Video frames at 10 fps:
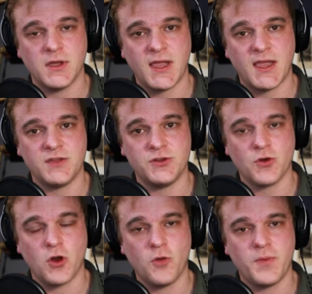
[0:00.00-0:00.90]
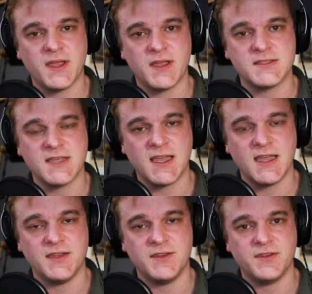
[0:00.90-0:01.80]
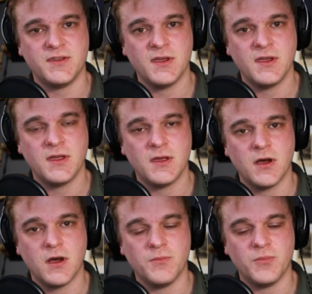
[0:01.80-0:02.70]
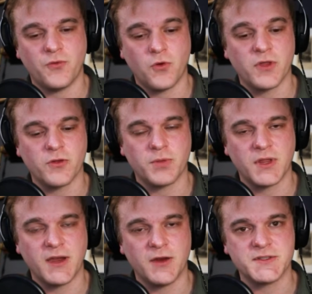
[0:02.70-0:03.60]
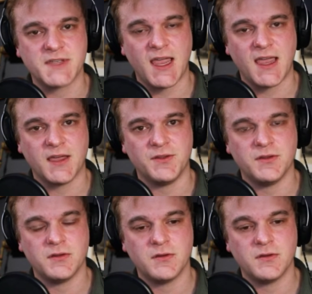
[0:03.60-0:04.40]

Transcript: And you're hoping to end um, before other players can